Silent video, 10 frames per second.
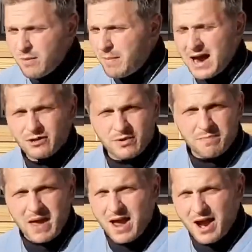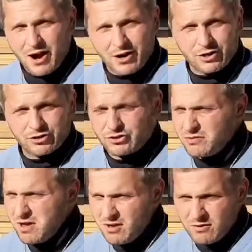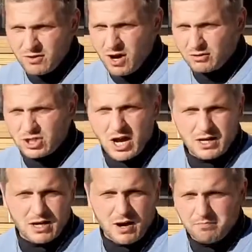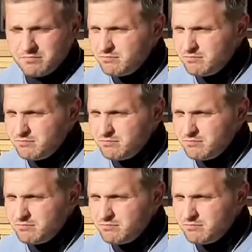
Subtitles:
minor repairs, tightening up